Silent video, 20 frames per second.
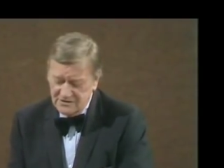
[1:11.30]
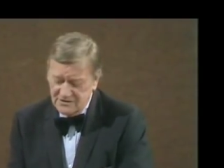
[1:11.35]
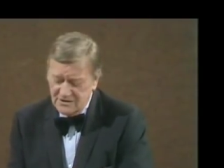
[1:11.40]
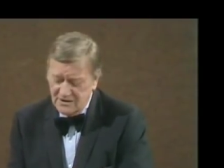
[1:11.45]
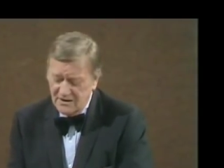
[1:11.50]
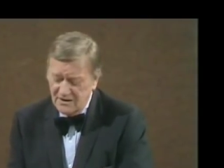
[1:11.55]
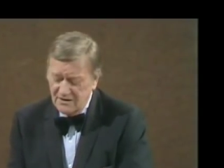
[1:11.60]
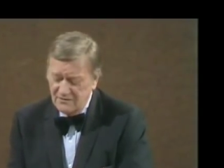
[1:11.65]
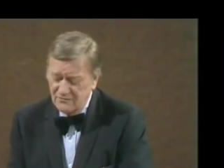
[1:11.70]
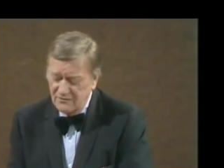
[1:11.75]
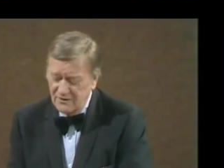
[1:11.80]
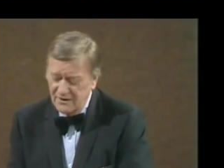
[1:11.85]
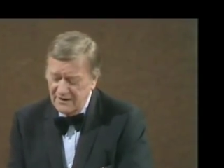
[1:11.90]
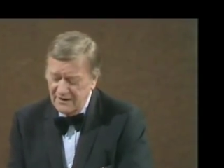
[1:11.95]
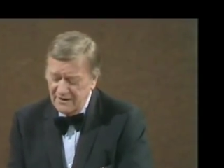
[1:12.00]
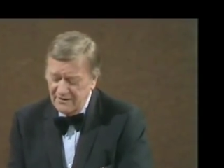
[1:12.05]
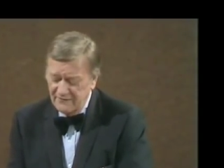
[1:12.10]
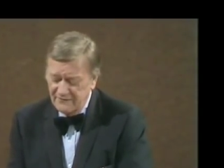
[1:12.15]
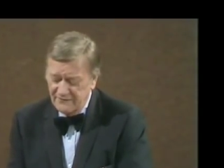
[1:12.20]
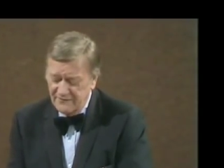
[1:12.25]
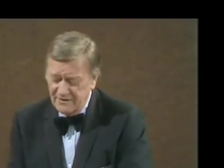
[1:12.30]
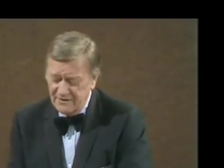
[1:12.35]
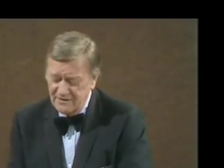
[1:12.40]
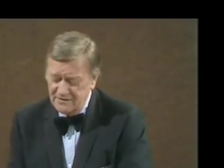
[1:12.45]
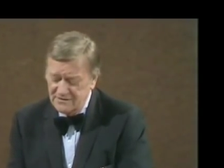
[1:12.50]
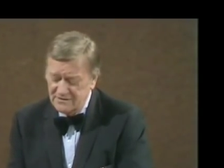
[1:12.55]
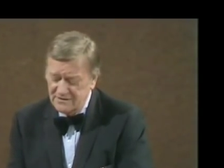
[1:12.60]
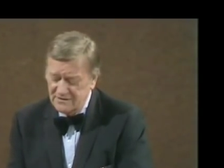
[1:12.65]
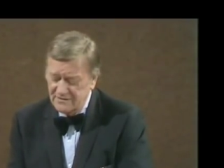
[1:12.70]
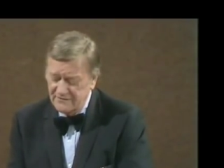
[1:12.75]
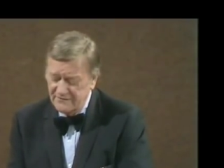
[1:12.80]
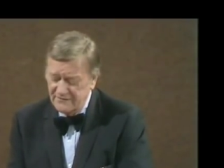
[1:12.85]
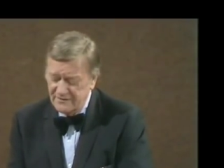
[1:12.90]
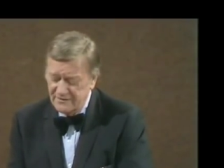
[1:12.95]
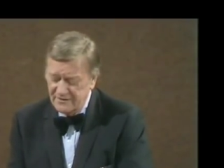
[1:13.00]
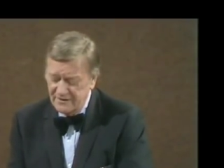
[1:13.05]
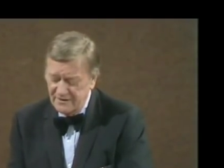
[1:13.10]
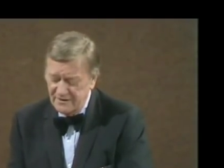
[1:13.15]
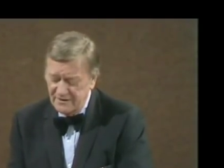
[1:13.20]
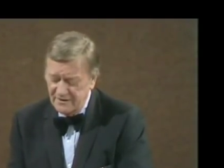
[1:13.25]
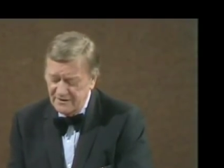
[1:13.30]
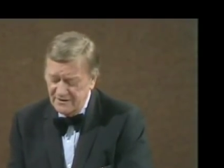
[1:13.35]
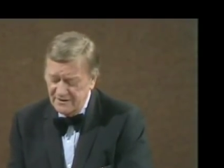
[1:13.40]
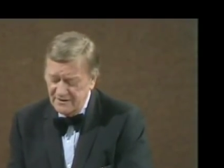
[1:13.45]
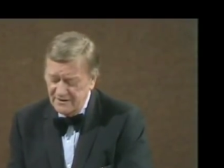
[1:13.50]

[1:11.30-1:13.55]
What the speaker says: started running affairs in a very